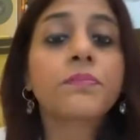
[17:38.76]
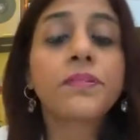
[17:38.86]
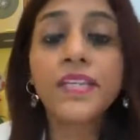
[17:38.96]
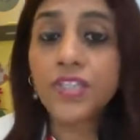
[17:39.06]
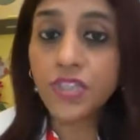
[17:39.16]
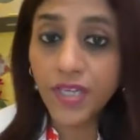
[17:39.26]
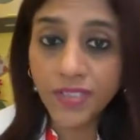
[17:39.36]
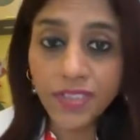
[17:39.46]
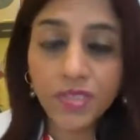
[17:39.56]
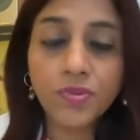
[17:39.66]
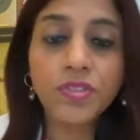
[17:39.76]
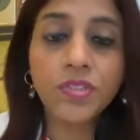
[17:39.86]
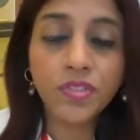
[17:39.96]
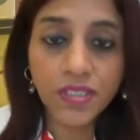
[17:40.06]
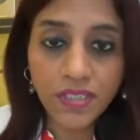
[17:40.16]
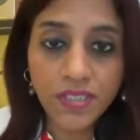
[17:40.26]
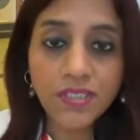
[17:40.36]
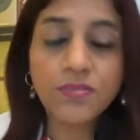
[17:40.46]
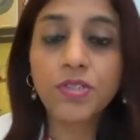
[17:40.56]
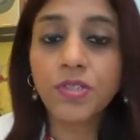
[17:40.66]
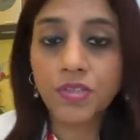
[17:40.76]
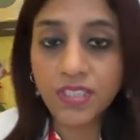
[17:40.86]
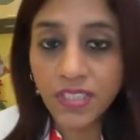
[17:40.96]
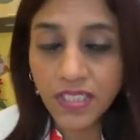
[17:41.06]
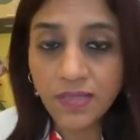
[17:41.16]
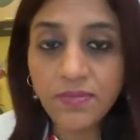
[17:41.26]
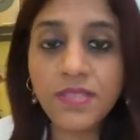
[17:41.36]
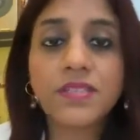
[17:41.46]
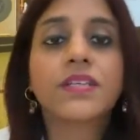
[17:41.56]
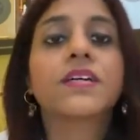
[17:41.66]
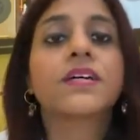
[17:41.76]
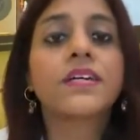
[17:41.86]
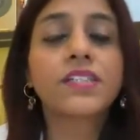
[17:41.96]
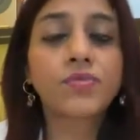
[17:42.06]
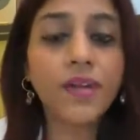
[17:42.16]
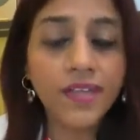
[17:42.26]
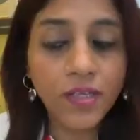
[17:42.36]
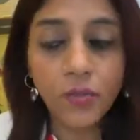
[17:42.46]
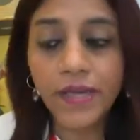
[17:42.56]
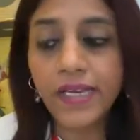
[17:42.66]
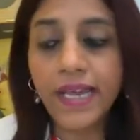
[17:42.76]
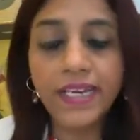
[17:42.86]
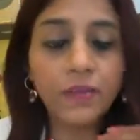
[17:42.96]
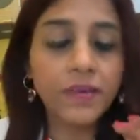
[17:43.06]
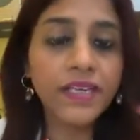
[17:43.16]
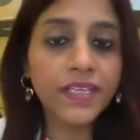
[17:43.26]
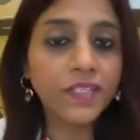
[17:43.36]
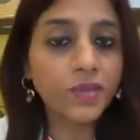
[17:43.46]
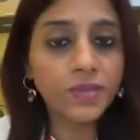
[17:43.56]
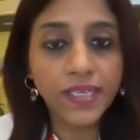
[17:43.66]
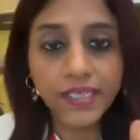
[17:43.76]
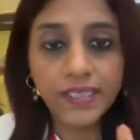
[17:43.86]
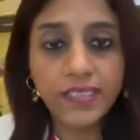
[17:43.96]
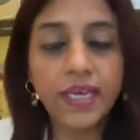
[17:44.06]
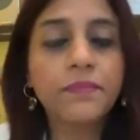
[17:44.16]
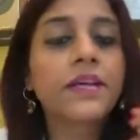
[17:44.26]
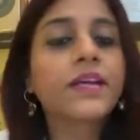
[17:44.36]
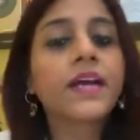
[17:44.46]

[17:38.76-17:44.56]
Please share this with your kids, with your teams. It's very quick. Anybody can do it anytime.